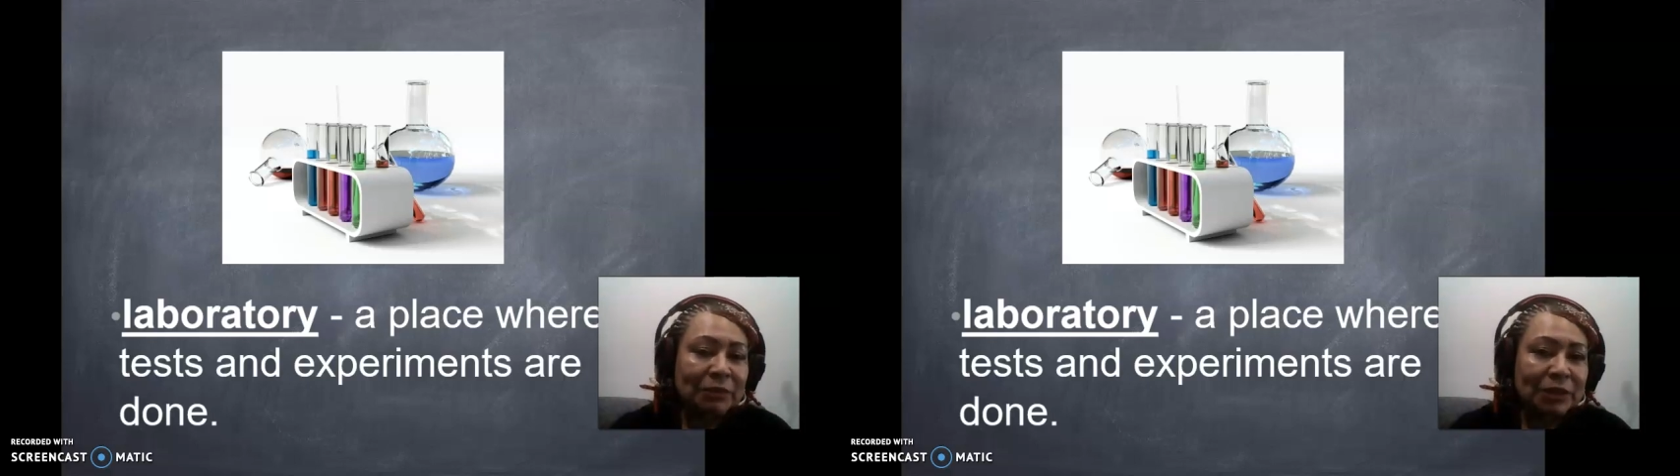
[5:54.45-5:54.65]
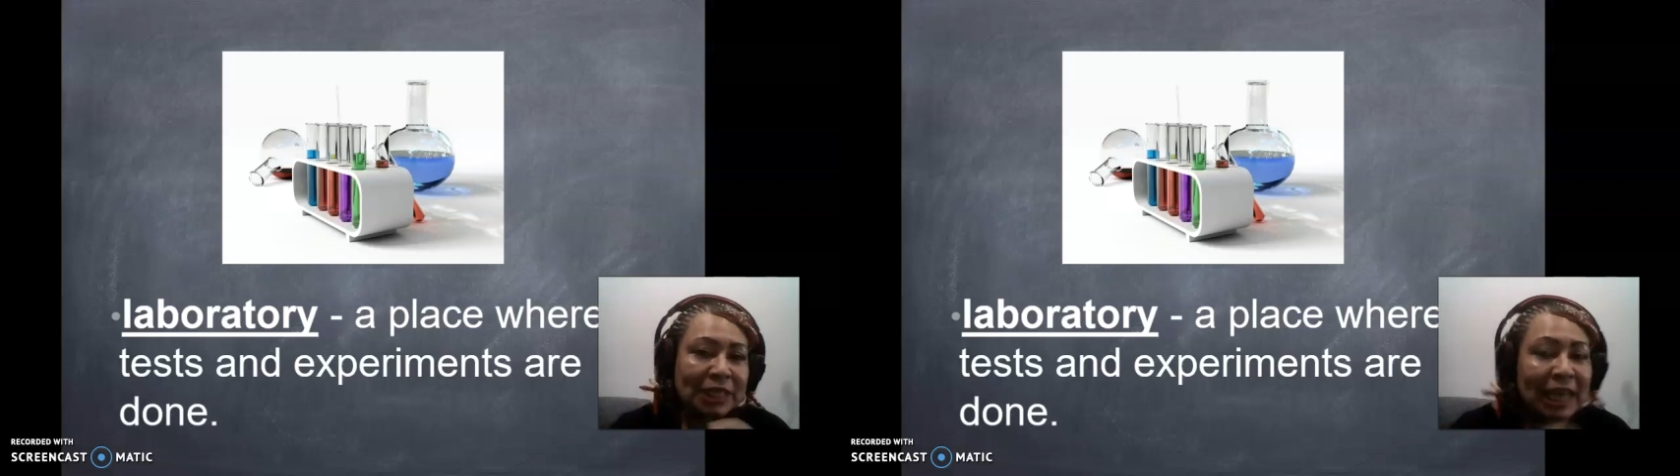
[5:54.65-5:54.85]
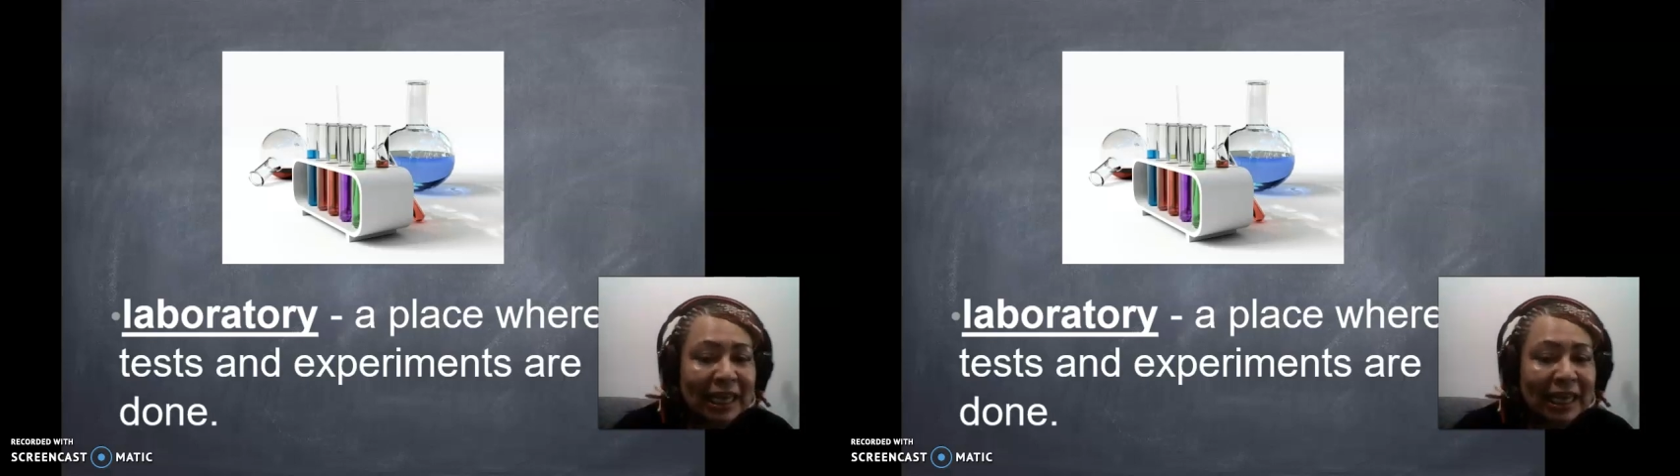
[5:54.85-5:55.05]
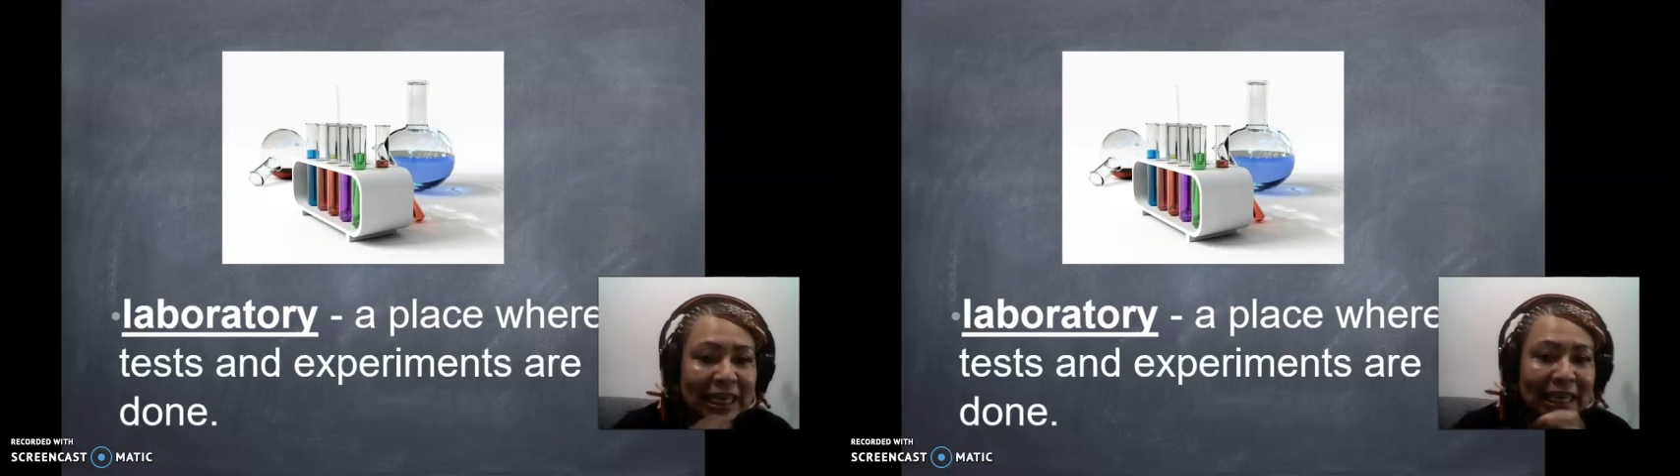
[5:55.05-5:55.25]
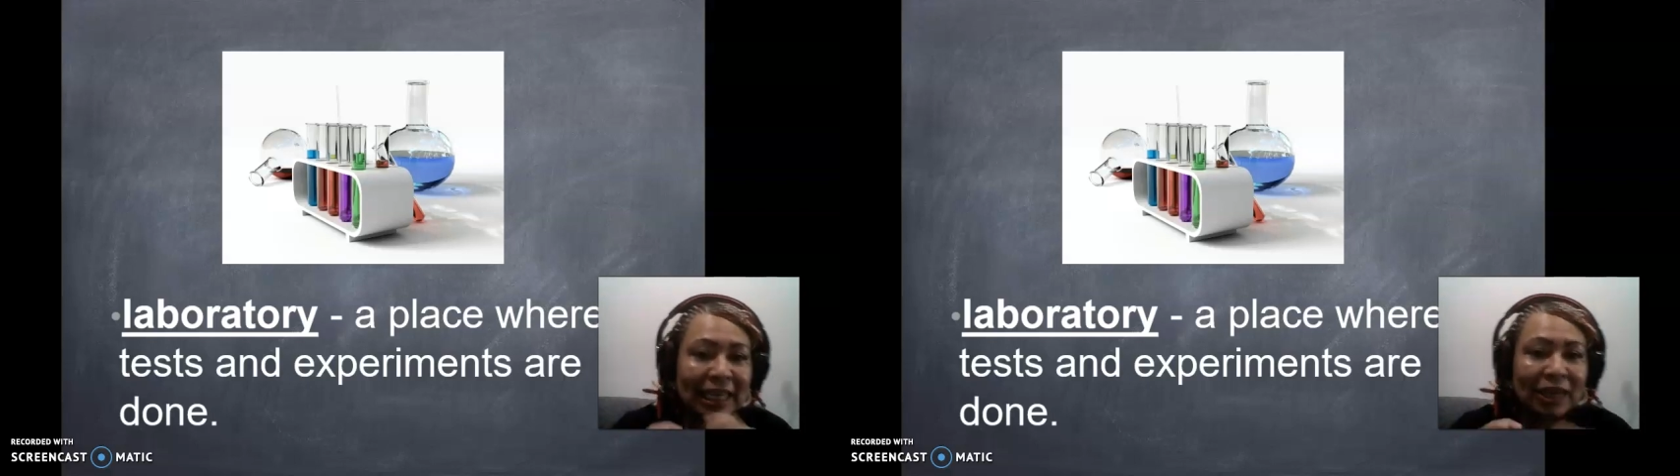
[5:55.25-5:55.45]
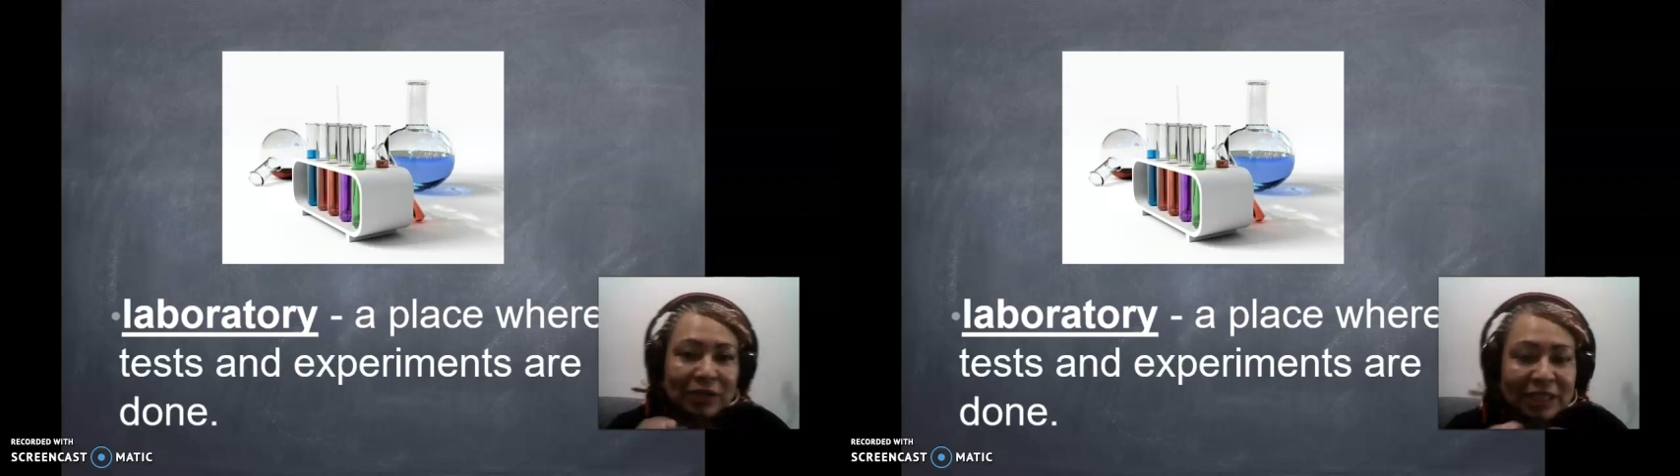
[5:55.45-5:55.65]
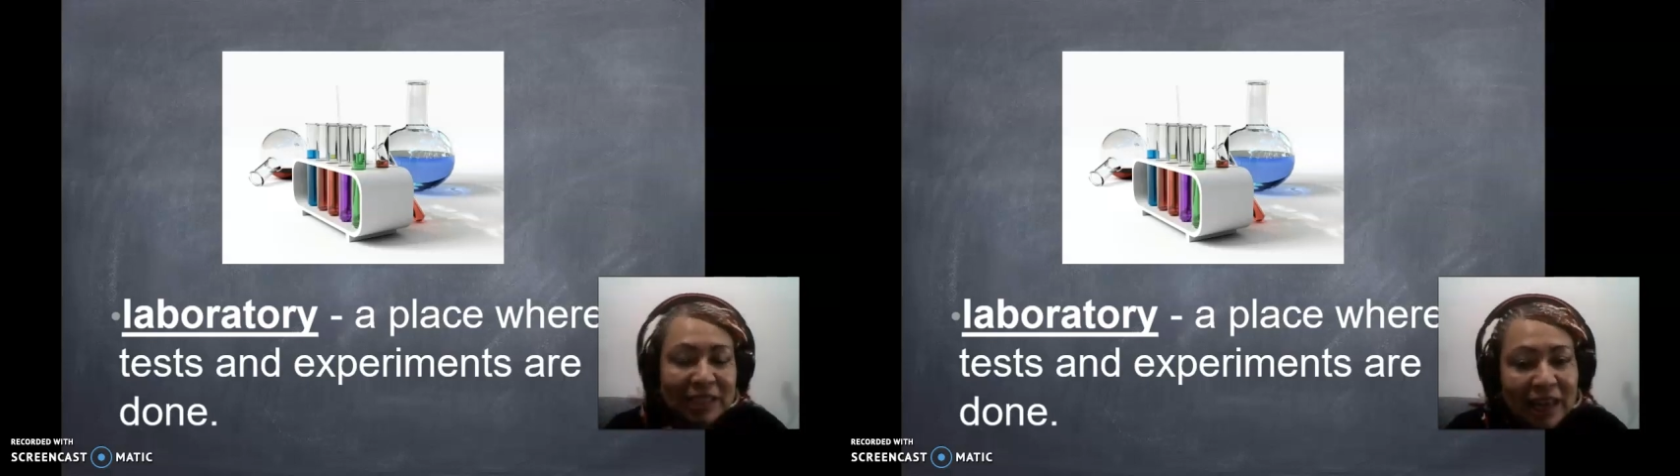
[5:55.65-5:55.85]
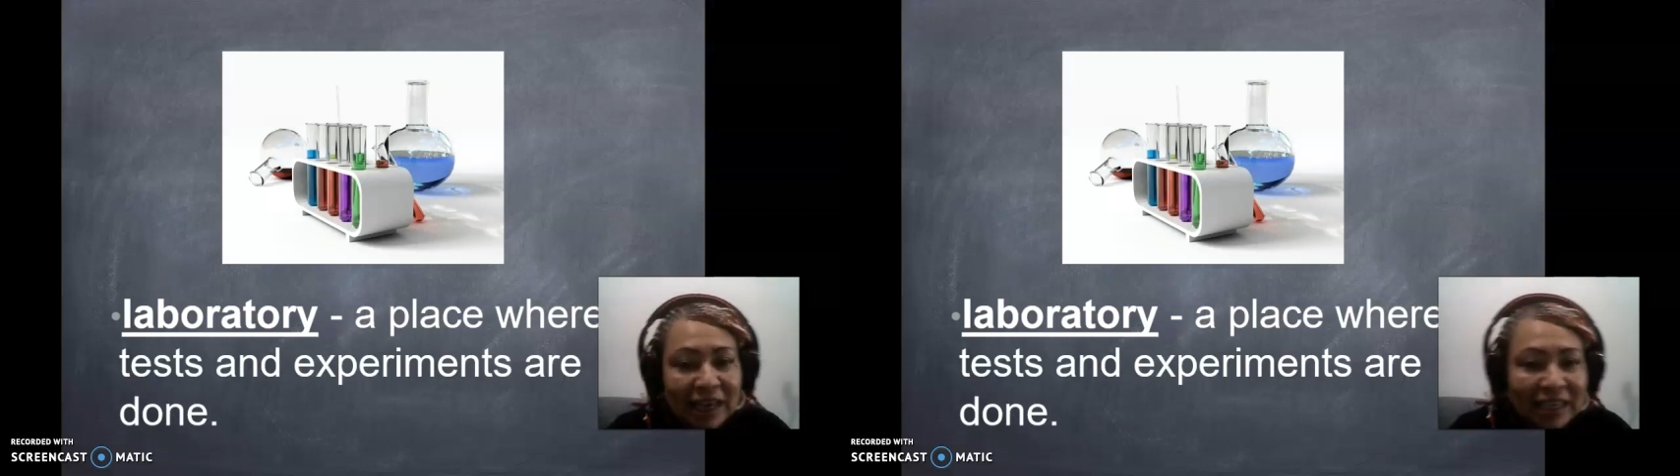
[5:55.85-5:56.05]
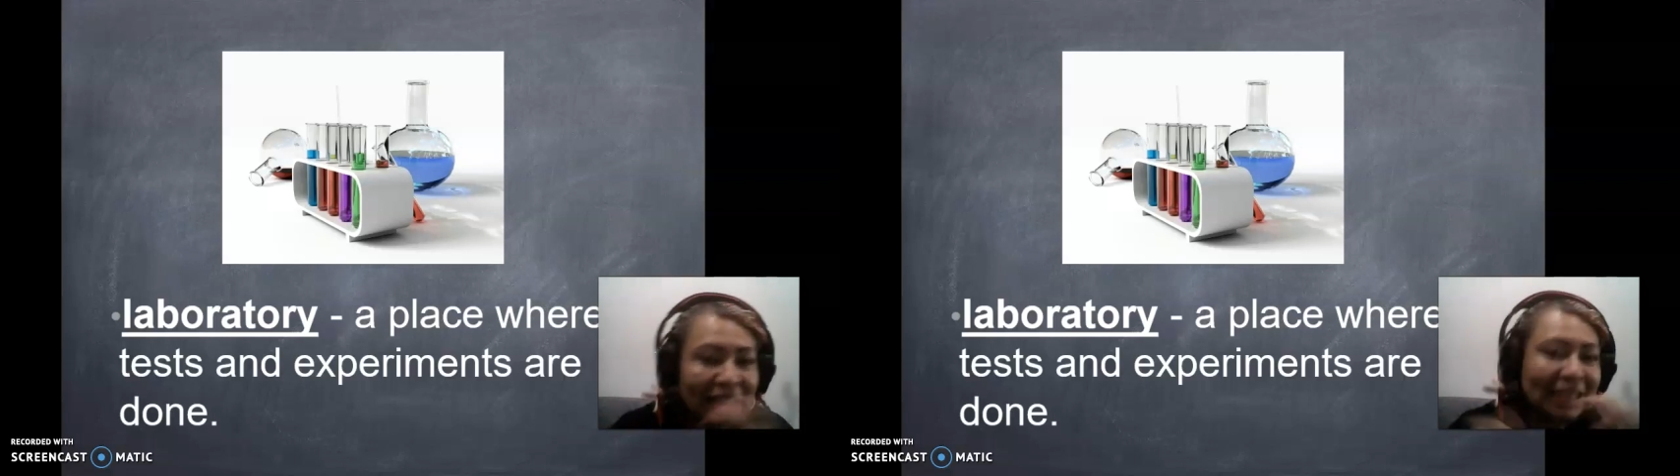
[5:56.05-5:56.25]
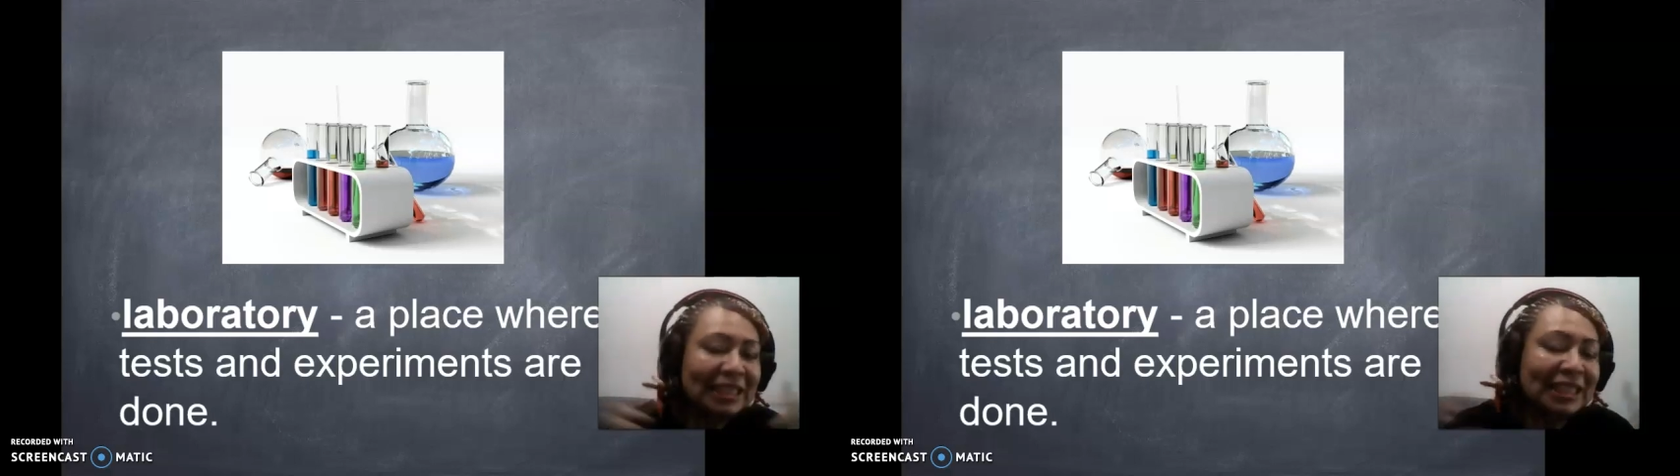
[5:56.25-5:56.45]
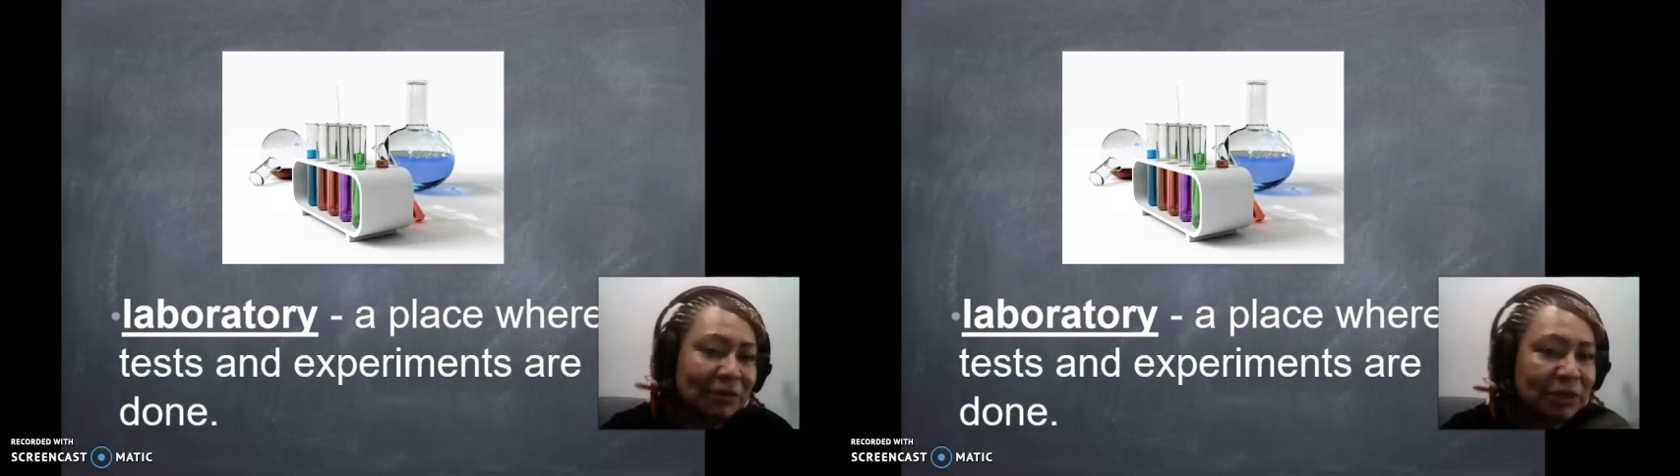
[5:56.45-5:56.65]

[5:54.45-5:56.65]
botanic or science,